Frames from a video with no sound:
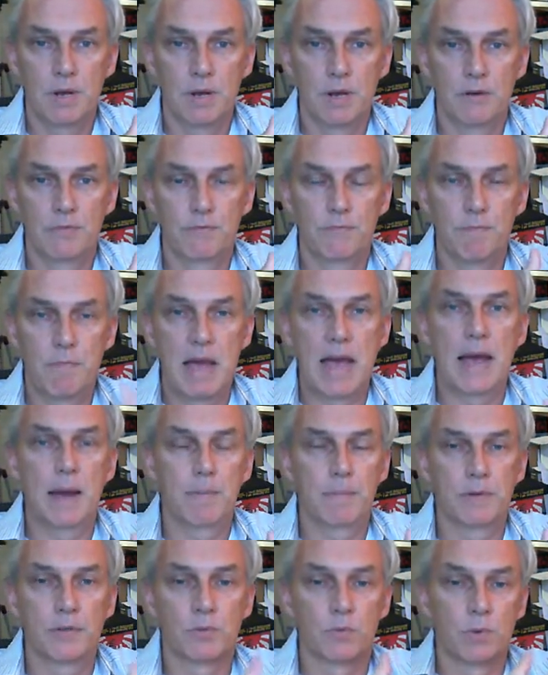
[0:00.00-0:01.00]
of
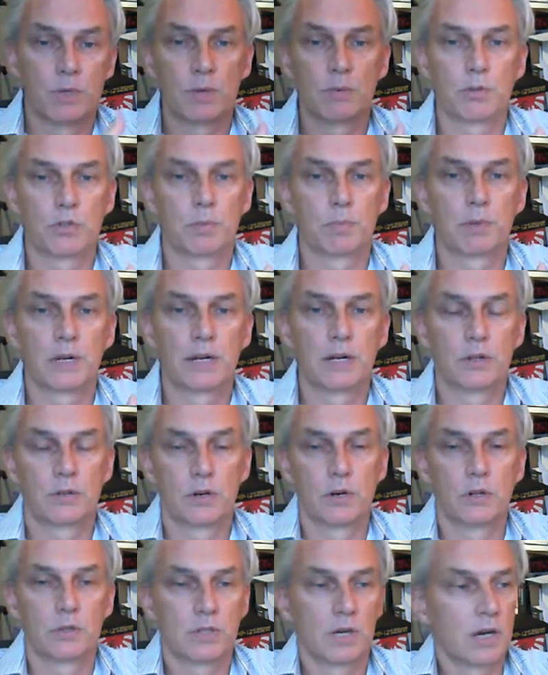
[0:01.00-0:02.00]
map is really what you're playing on
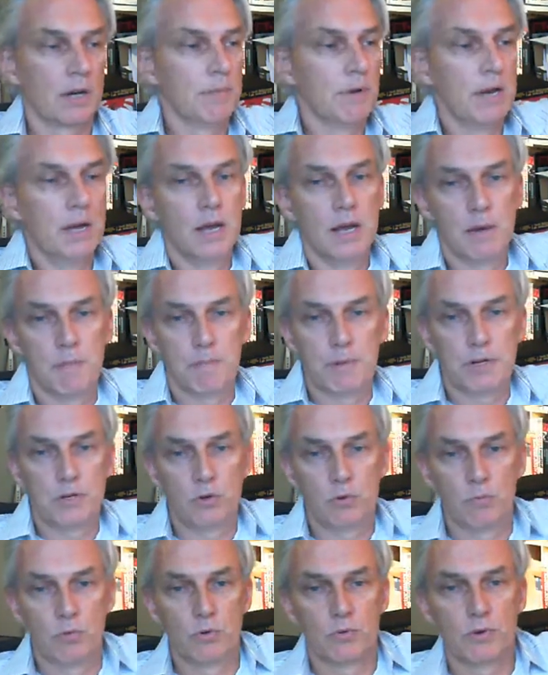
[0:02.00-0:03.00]
the whole time, but
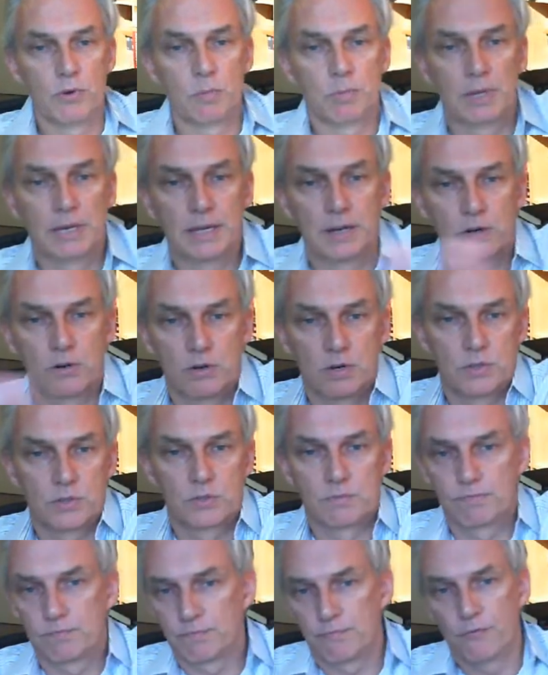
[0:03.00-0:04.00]
you move, you're playing
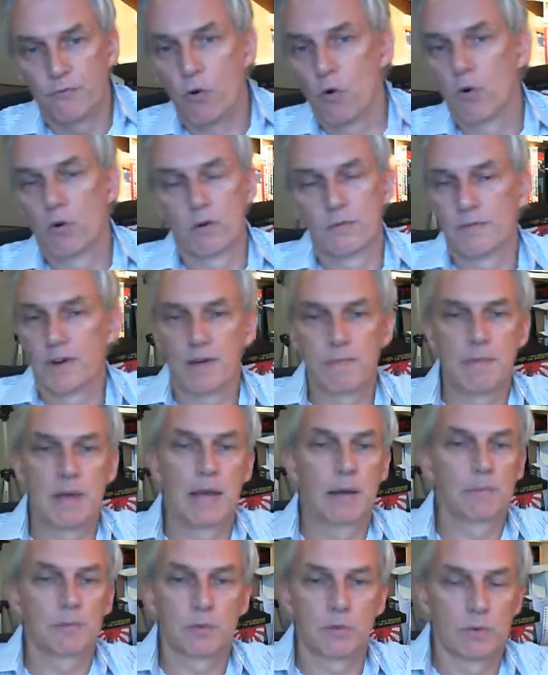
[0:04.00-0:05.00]
across four or five
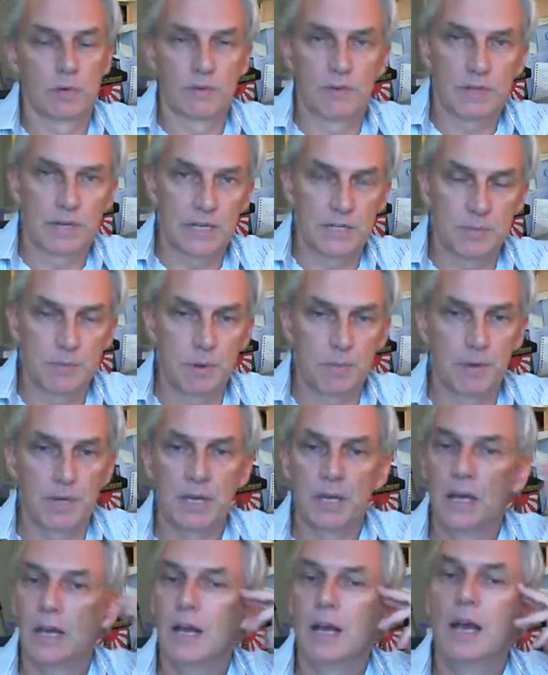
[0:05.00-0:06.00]
maps or whatever the case might
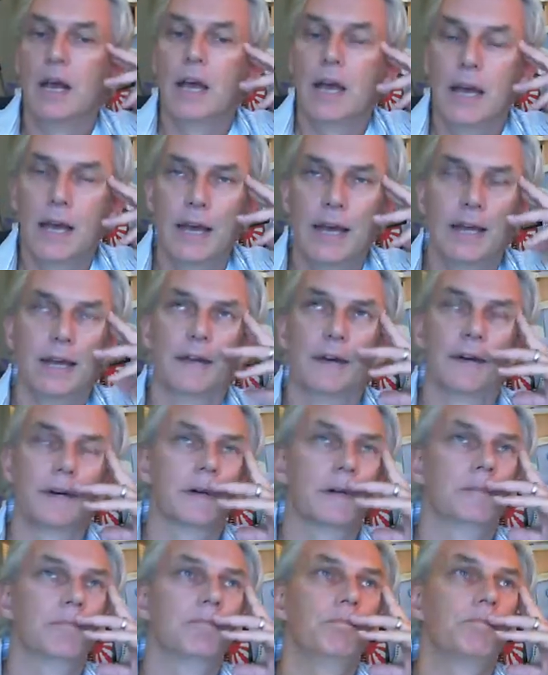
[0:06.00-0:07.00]
be. And
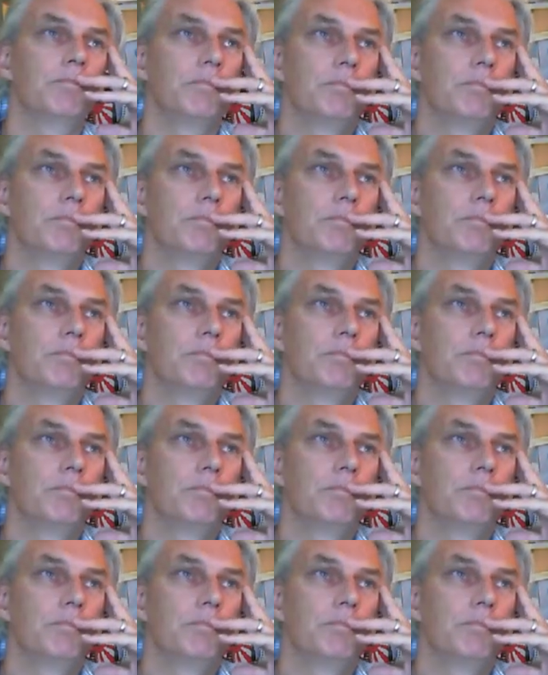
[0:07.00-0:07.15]
um,